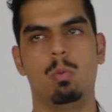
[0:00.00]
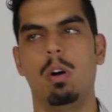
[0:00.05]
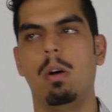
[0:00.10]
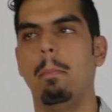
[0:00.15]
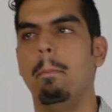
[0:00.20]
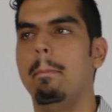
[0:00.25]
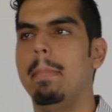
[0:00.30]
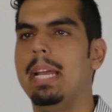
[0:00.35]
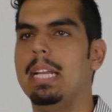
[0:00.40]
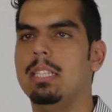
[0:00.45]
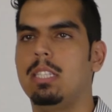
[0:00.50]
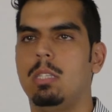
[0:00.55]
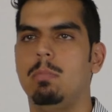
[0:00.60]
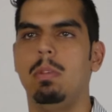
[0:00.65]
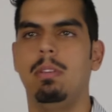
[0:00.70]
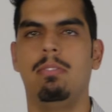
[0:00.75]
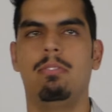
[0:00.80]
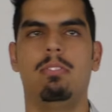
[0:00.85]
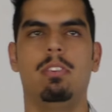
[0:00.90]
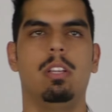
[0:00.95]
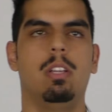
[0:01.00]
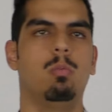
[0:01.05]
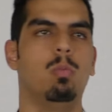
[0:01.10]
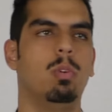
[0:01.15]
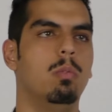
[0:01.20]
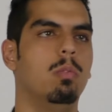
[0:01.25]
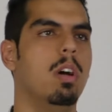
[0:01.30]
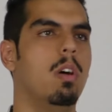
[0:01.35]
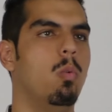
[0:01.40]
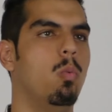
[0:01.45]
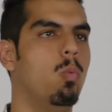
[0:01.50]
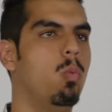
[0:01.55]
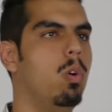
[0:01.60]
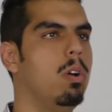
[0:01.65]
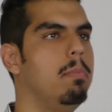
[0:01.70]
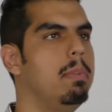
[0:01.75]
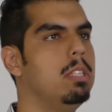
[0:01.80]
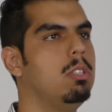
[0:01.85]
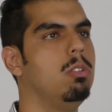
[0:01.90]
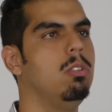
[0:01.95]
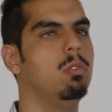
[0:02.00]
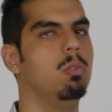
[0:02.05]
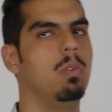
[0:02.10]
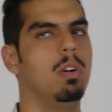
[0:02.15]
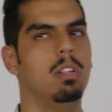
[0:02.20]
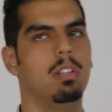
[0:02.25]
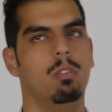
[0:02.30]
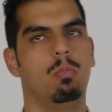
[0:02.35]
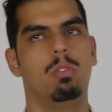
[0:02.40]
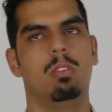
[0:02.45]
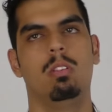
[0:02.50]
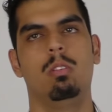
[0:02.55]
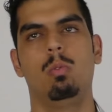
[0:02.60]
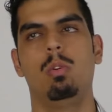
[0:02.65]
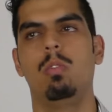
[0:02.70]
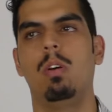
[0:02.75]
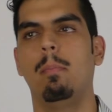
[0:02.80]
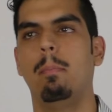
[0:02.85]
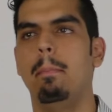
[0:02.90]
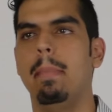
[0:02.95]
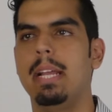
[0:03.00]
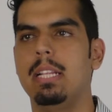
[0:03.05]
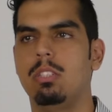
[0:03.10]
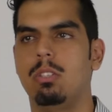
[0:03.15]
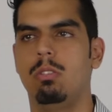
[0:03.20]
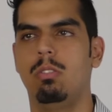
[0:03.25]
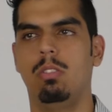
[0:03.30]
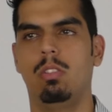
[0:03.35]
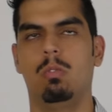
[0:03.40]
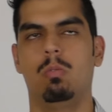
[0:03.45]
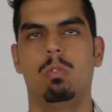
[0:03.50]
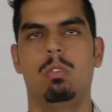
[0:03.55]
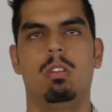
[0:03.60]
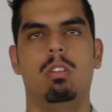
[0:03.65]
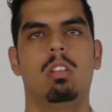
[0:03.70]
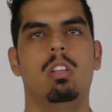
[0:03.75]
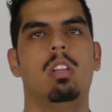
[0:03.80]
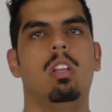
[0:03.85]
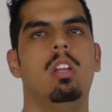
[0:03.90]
want men to be free. We want women to do well in the world. We want men to do in the world.